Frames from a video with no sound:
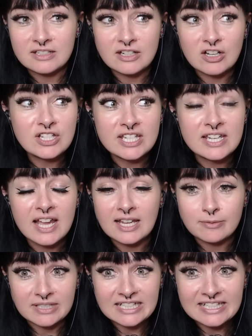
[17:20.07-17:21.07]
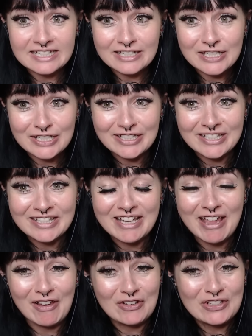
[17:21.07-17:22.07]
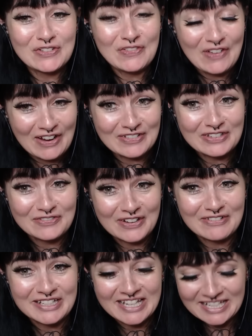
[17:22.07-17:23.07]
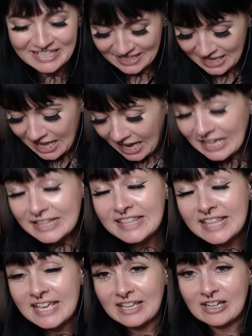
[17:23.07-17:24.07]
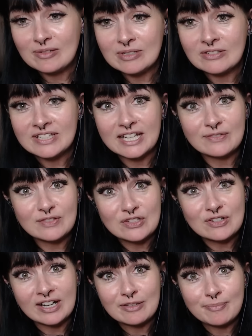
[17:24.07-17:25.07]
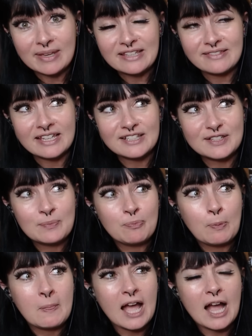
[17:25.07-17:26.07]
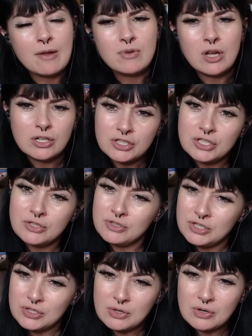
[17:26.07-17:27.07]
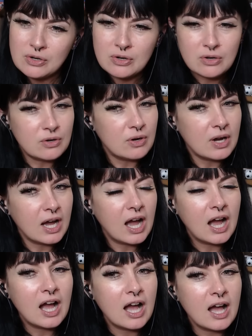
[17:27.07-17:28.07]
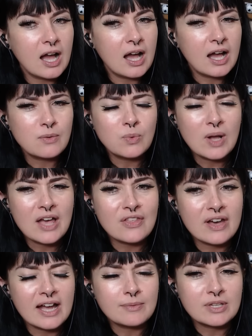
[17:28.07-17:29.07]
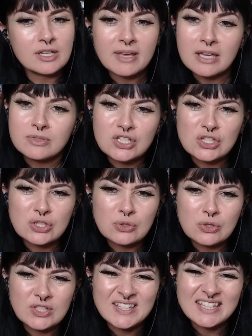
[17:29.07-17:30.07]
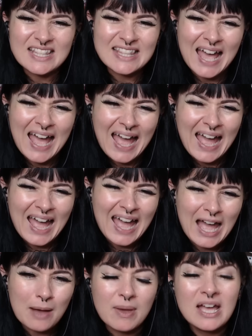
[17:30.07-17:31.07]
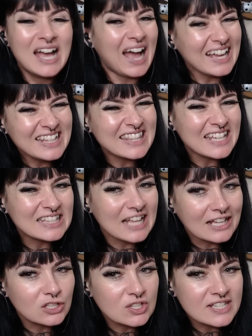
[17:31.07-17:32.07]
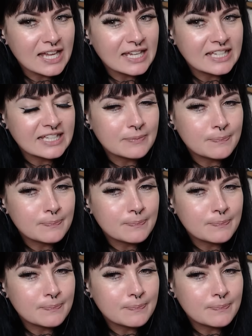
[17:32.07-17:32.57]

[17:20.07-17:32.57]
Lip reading: undeniably delicious. It looks very, very tasty. I think I'm going to have to try and make this. I'm not too sure whether I'm going to be able to source the ham. I think that looks like